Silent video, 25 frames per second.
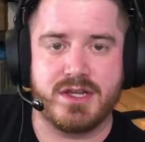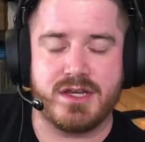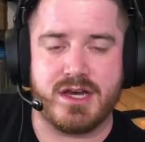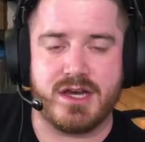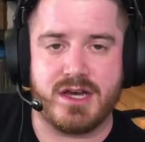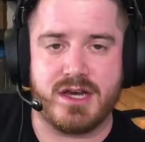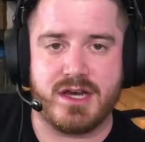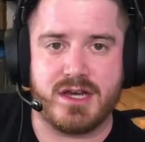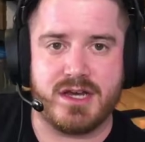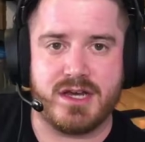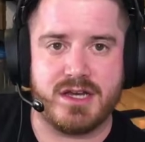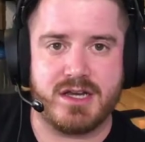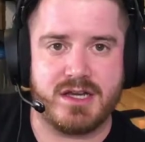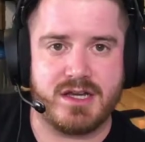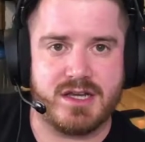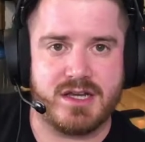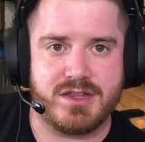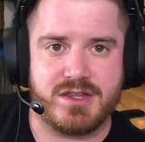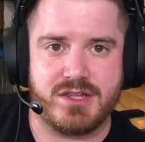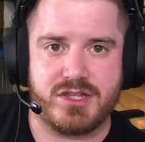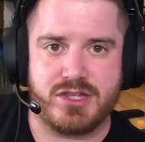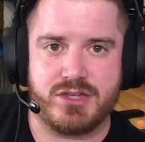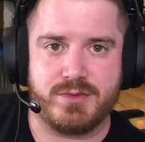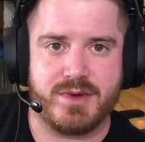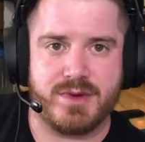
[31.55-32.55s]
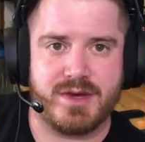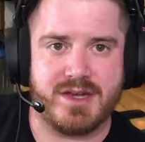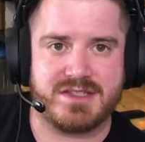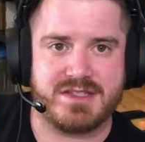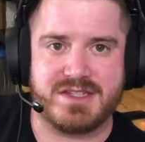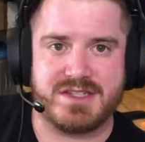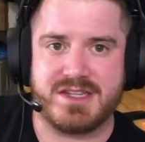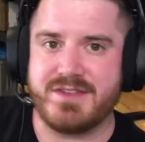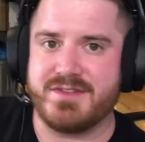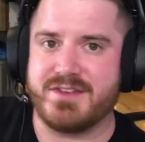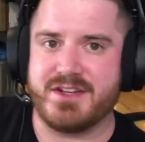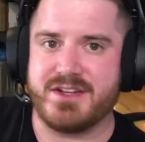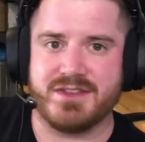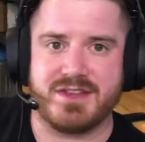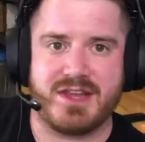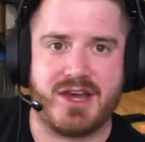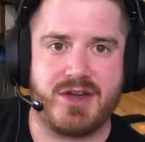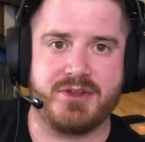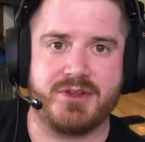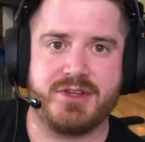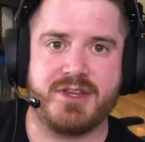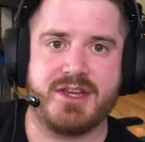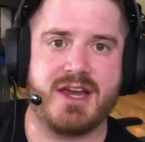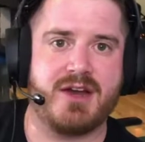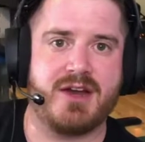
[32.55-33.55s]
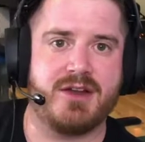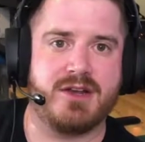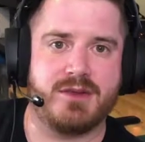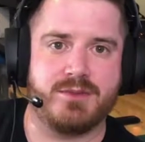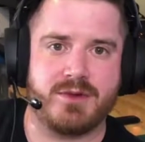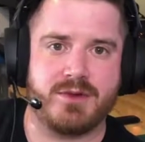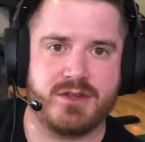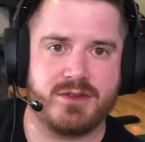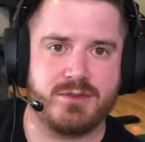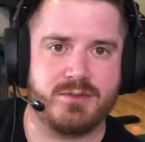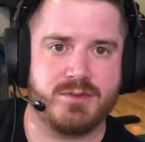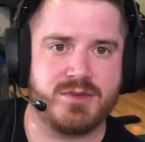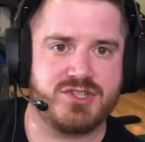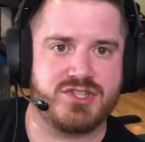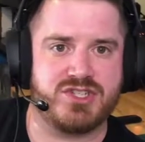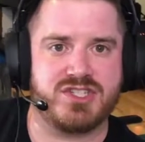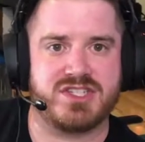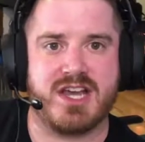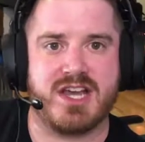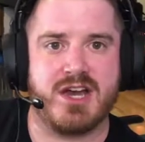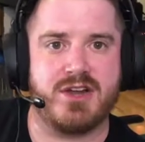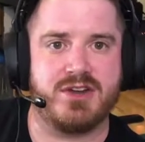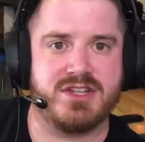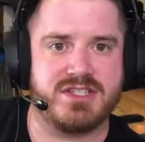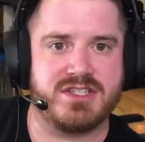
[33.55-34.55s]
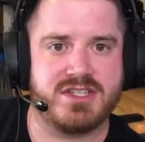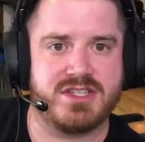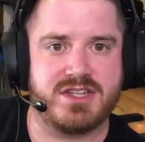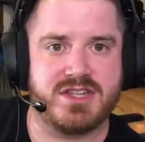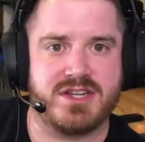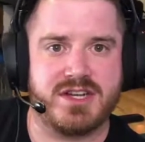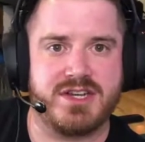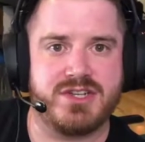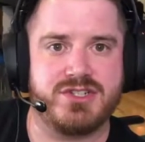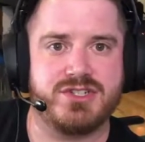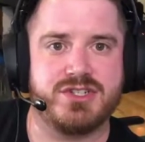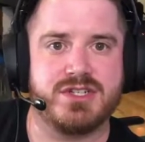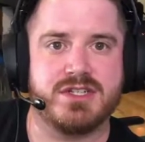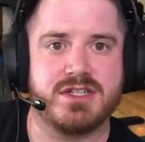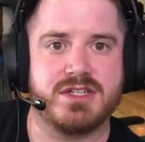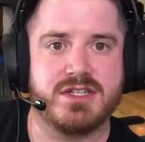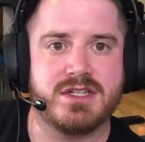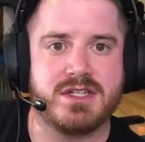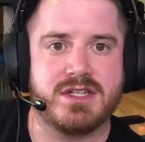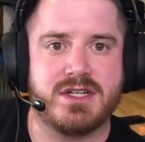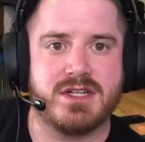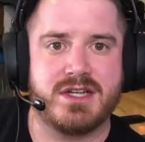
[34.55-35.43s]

uh, in the U.S., even in Loudoun County, one of the richest counties in the nation,